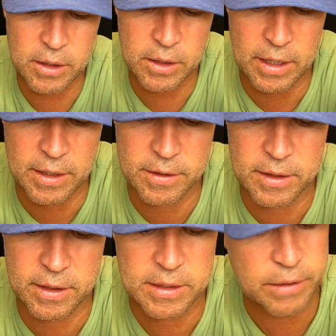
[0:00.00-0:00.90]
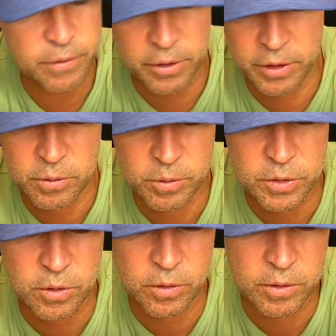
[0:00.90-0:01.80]
And uh, David Kriel was
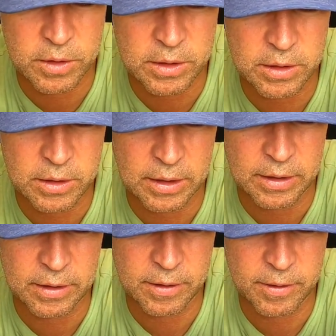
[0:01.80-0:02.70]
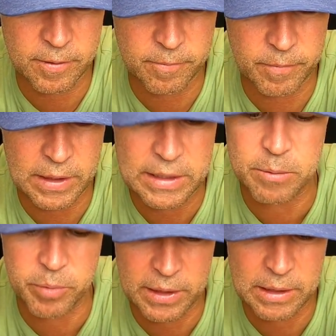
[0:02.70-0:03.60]
good. Uh,
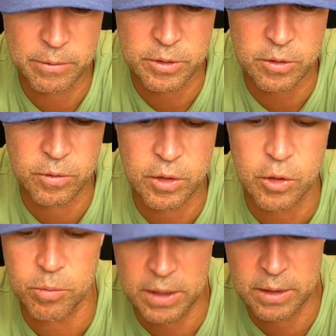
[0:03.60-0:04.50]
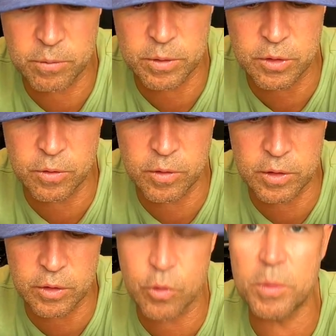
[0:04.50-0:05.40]
Letebele was good. Gumere was good.
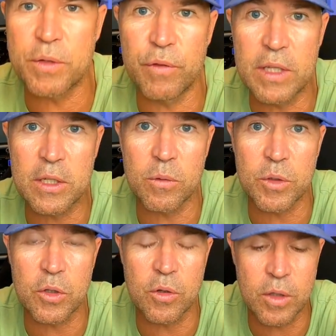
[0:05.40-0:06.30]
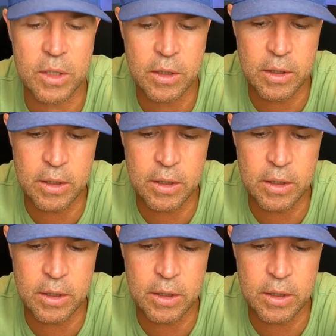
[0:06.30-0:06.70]
Cobus Wiese was good,